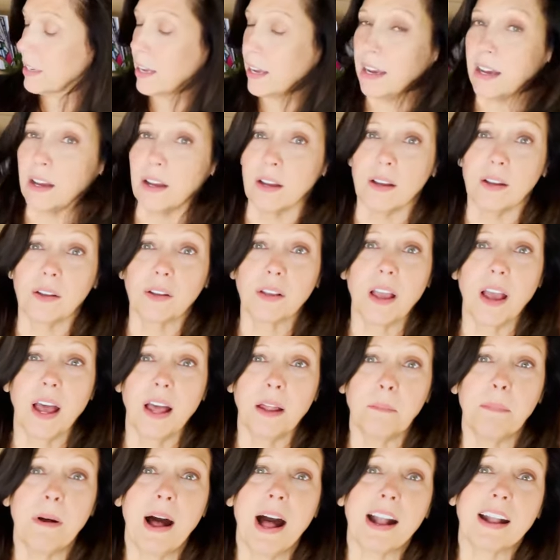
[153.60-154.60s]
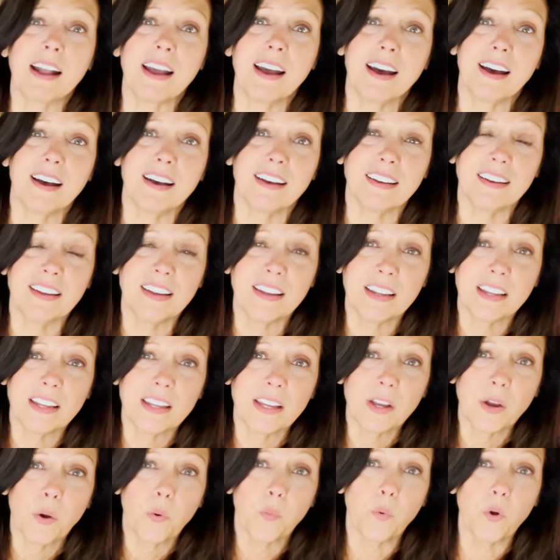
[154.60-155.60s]
a alpaca
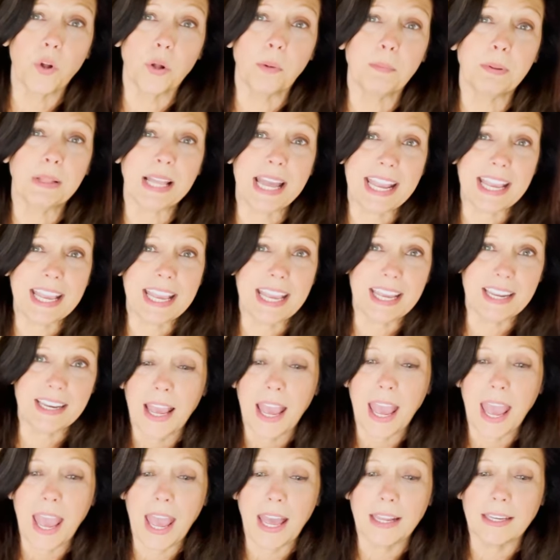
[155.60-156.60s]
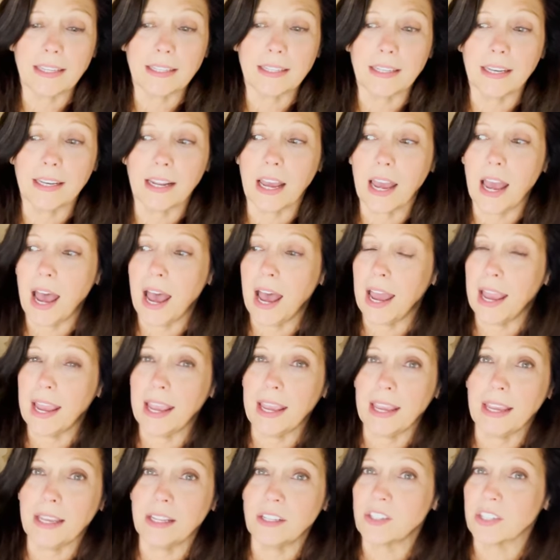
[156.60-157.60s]
wool blanket, and
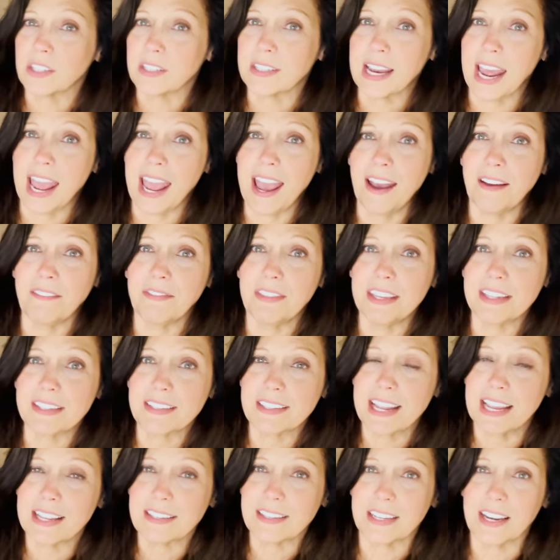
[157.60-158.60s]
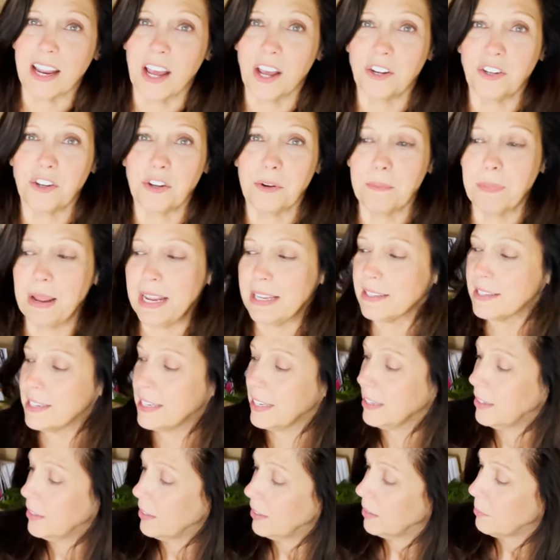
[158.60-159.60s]
I just have this as an underbase
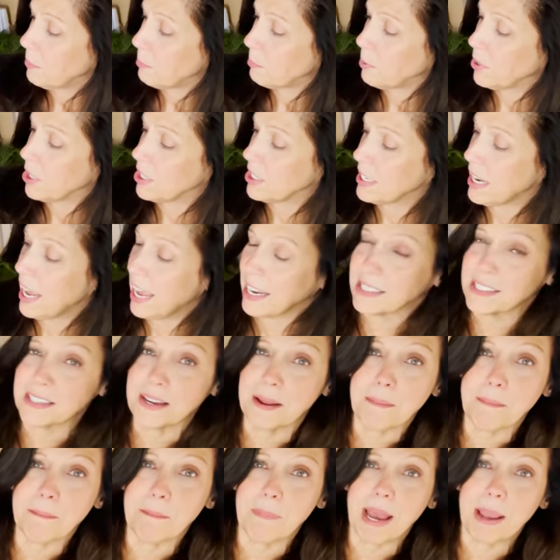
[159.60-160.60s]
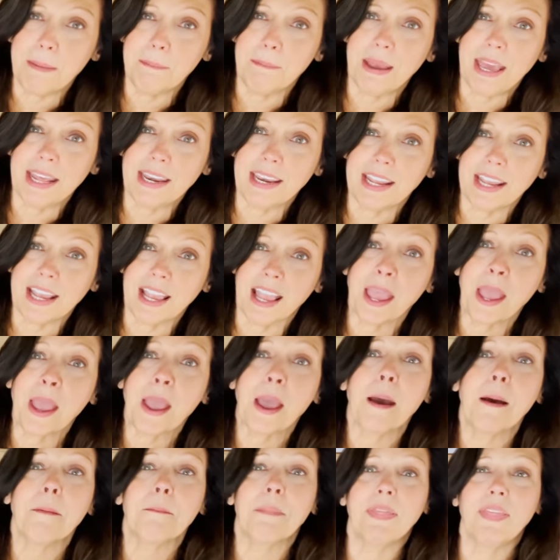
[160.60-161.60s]
to protect my bedding.
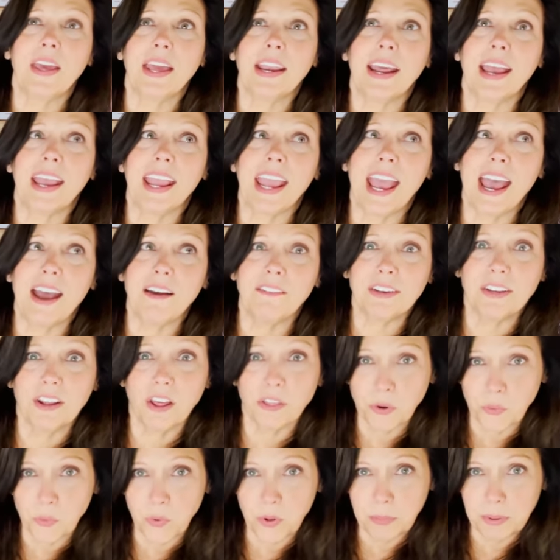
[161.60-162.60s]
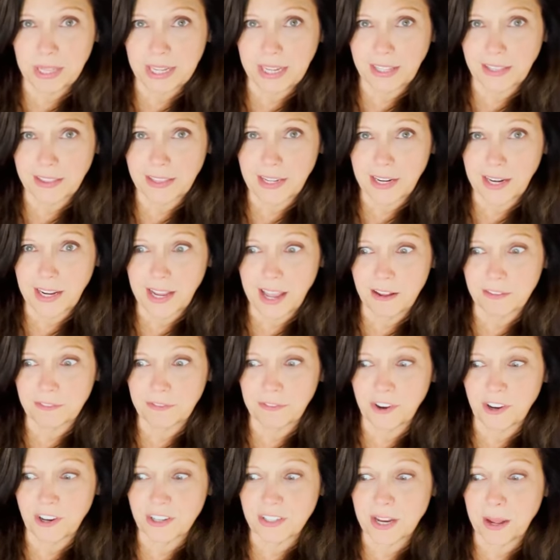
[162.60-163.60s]
But then I have another wool blanket that I got
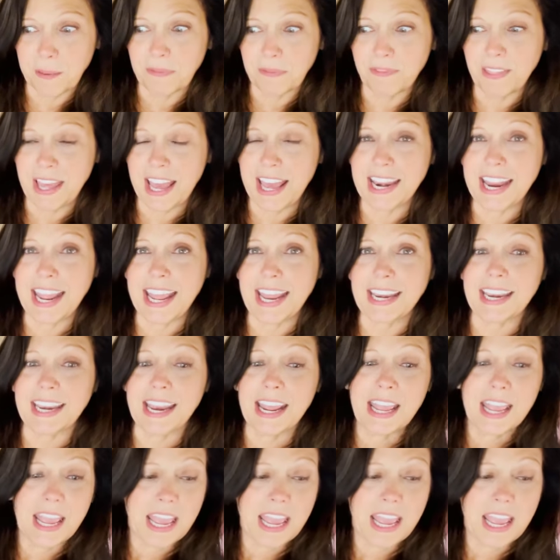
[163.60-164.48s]
for on top of that, and